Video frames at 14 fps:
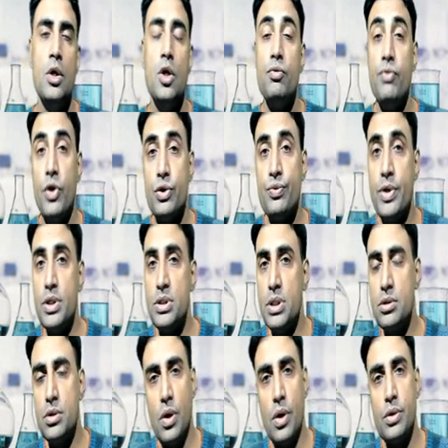Phosphorus is
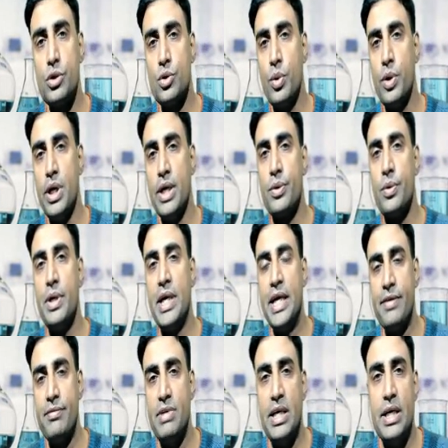not so
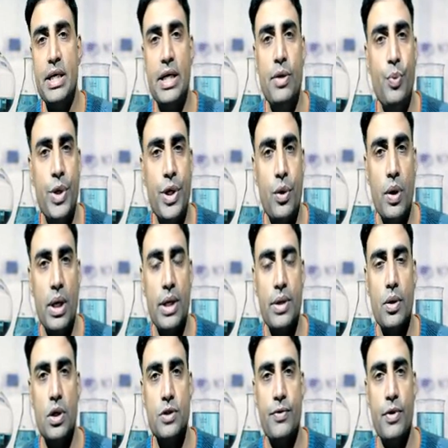electronegative that it can withdraw
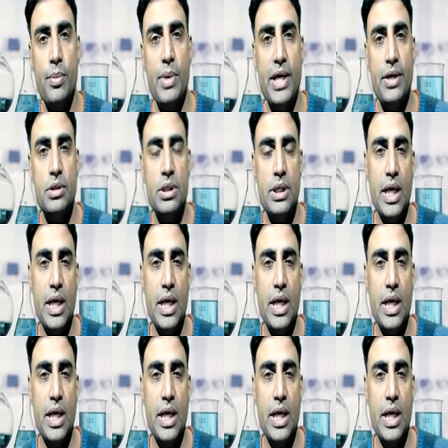electrons from hydrogen